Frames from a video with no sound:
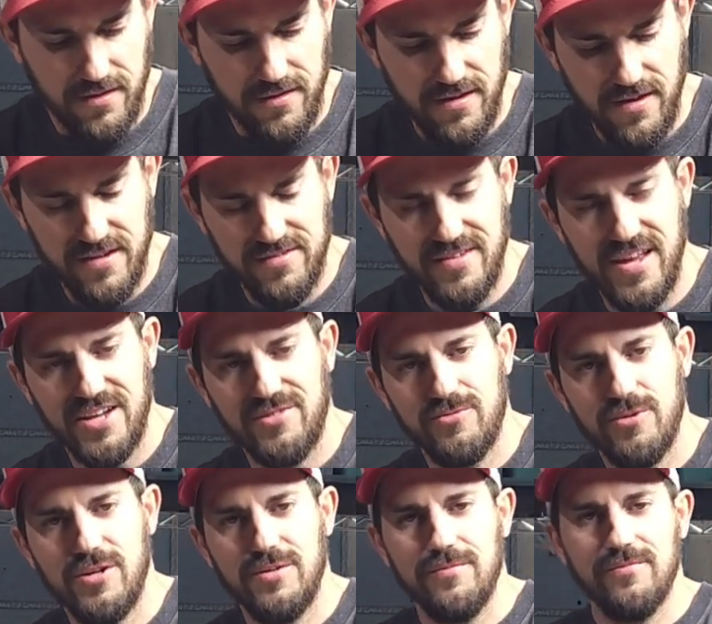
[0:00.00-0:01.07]
Now this next
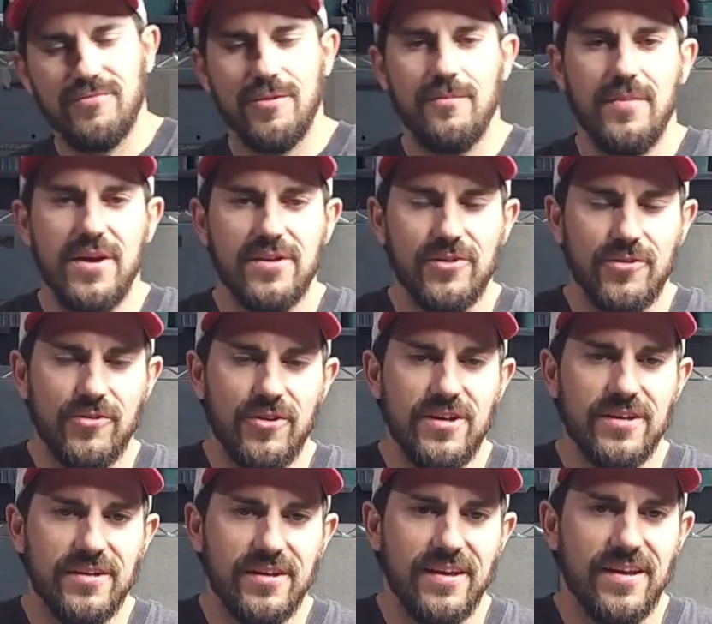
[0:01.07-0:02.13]
one from Baker
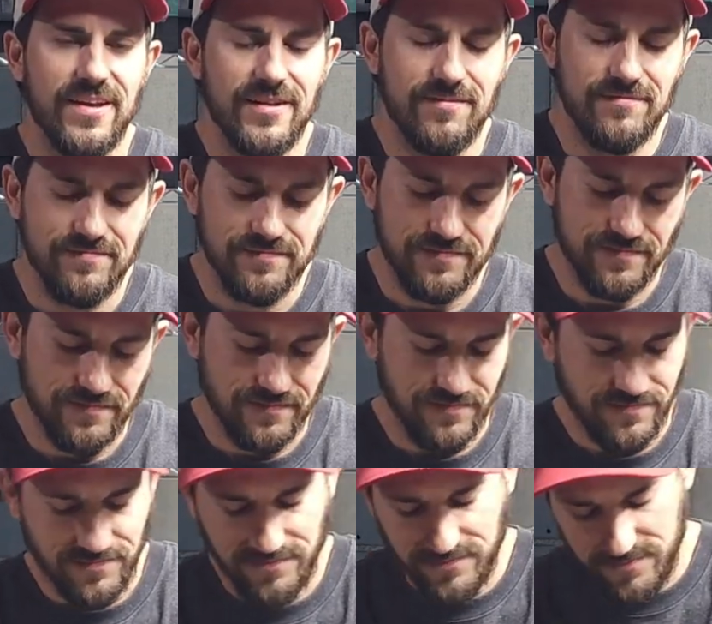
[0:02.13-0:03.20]
Creek again.
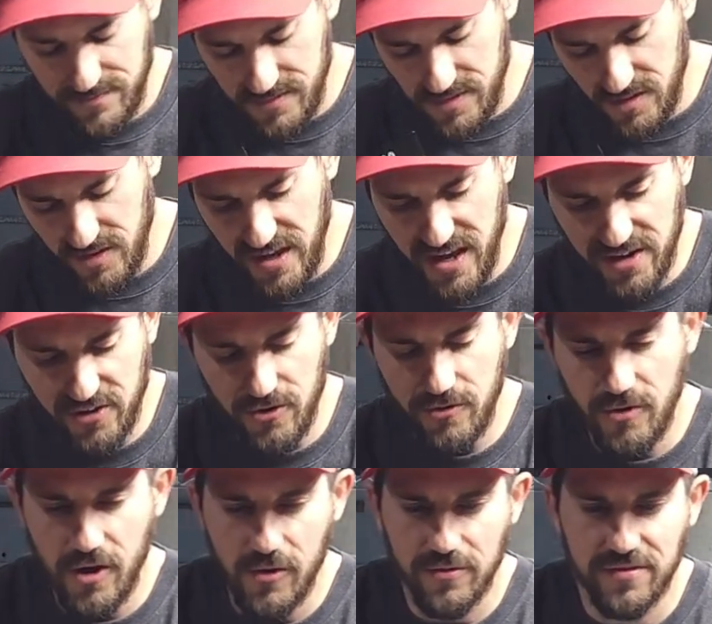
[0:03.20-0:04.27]
Can't go
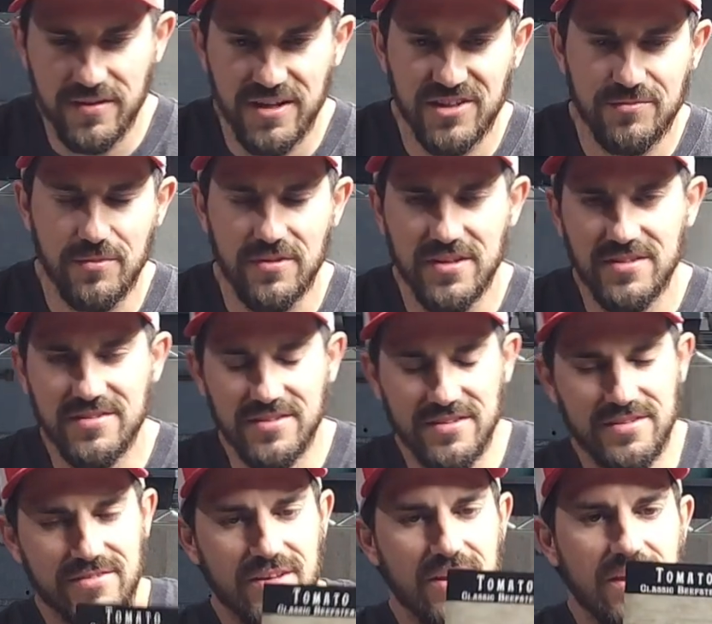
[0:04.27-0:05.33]
wrong with this, but this
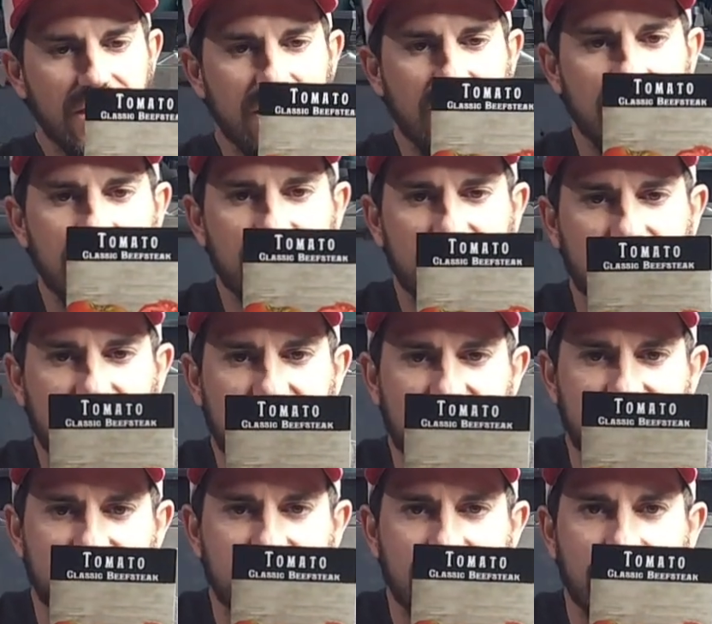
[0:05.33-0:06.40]
is the
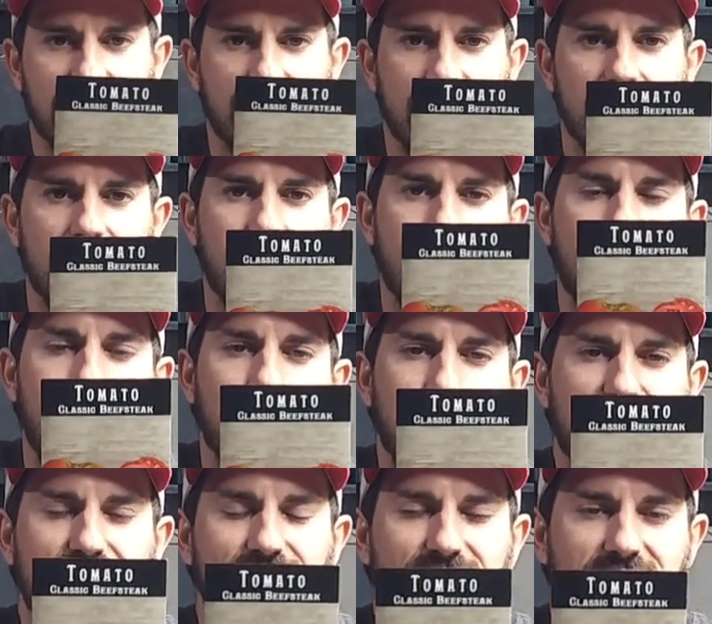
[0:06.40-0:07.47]
classic
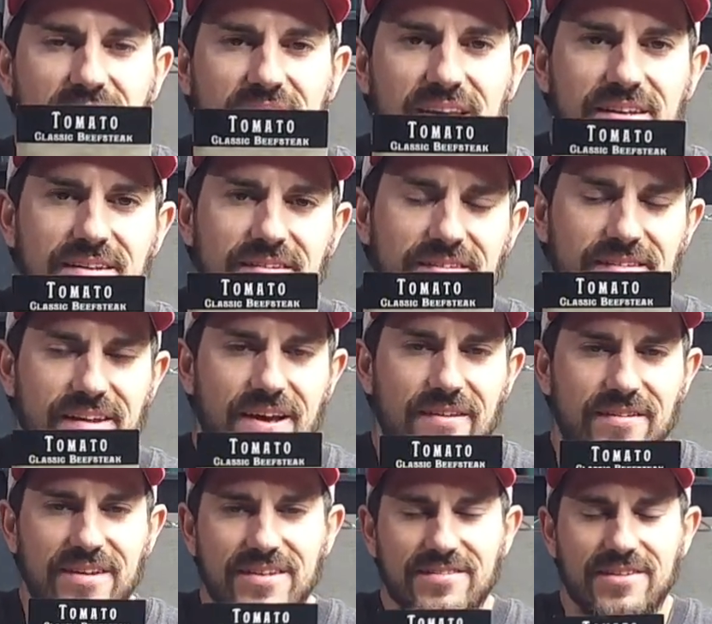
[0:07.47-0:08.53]
beefsteak. Now
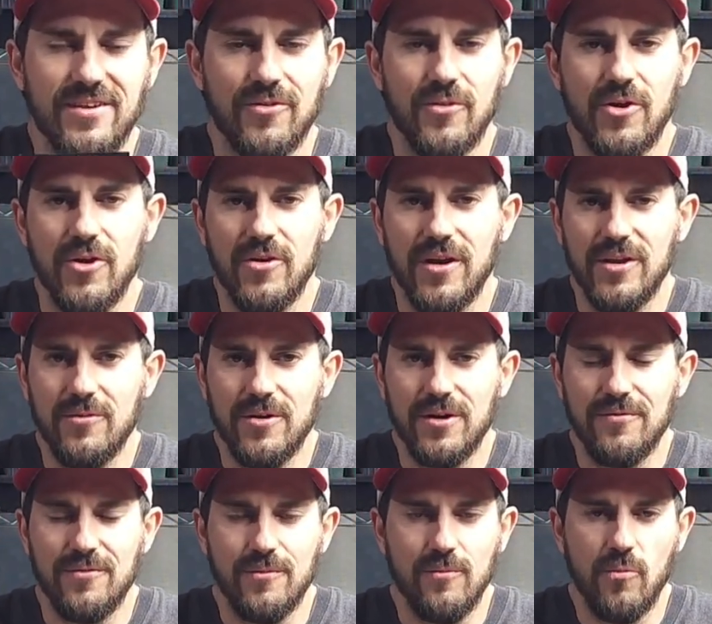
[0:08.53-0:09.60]
these can grow
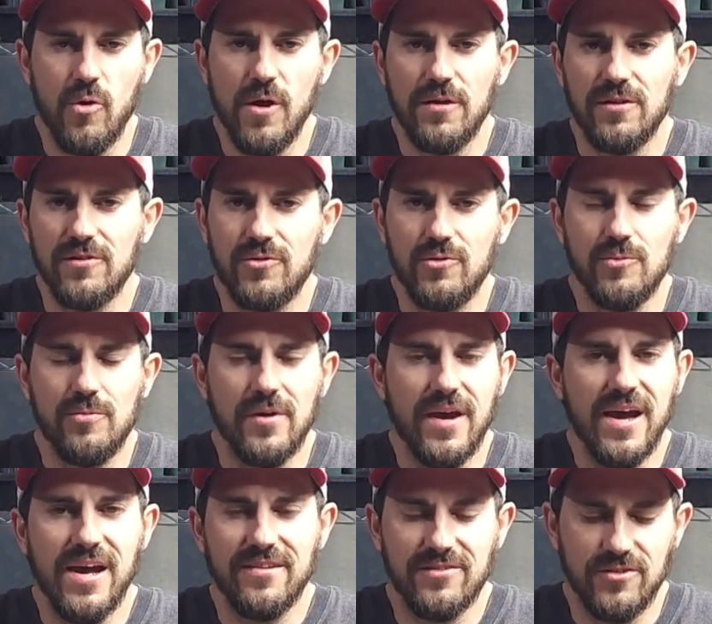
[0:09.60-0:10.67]
anywhere from 1 to 2
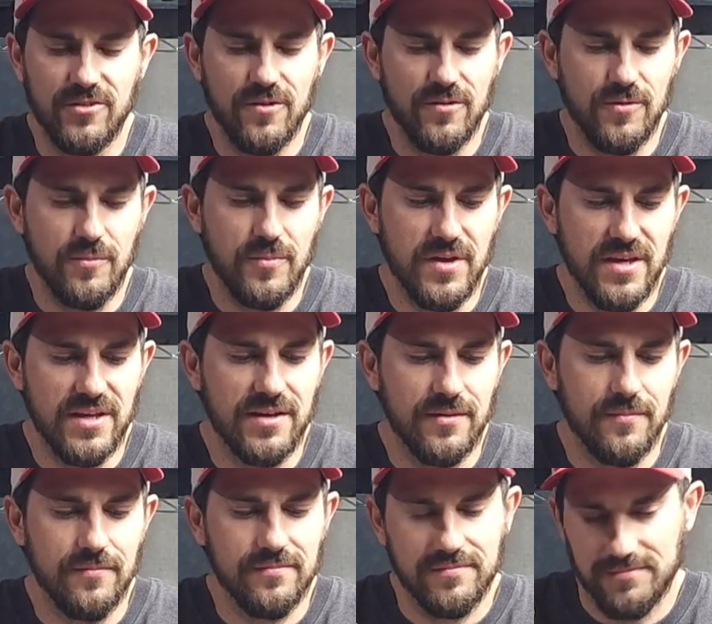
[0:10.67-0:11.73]
pounds. You know, they're big,
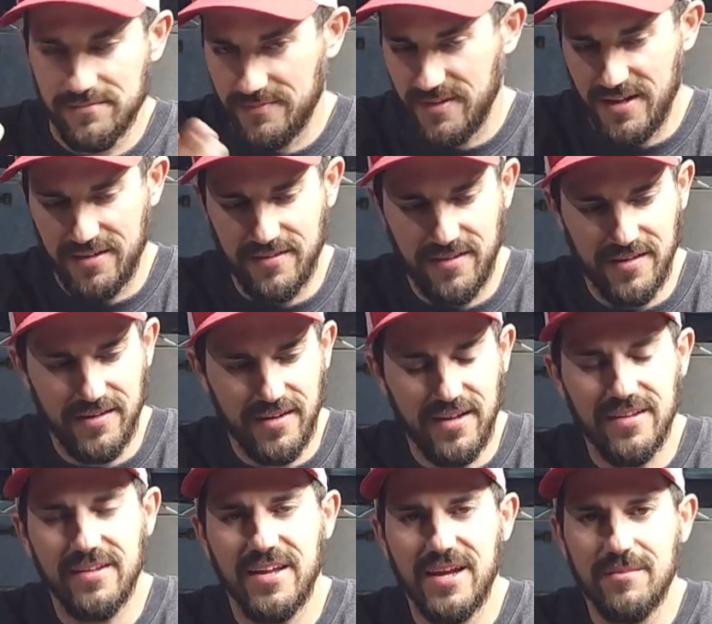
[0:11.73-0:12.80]
like
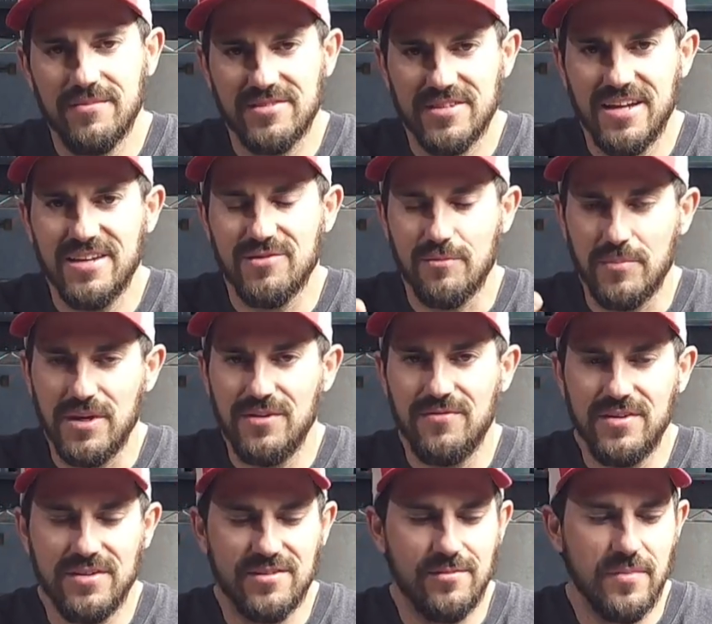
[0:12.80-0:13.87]
in the name says,
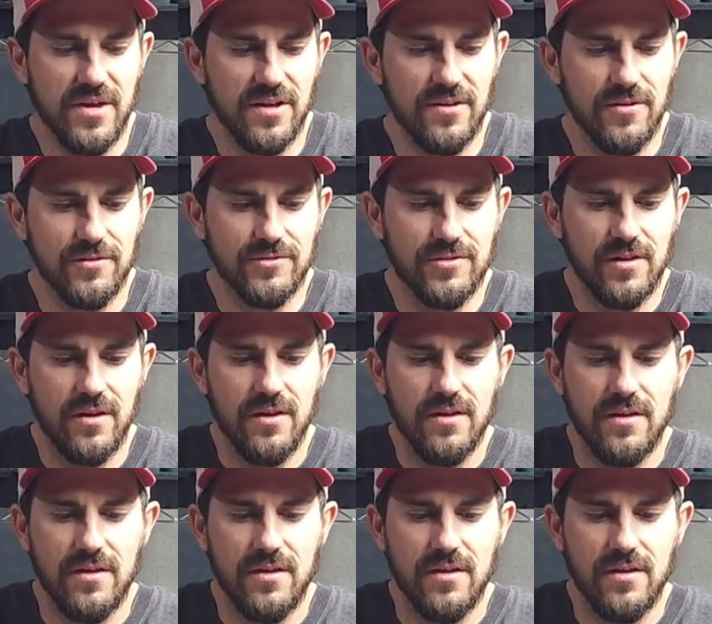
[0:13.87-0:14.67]
beefy tomatoes.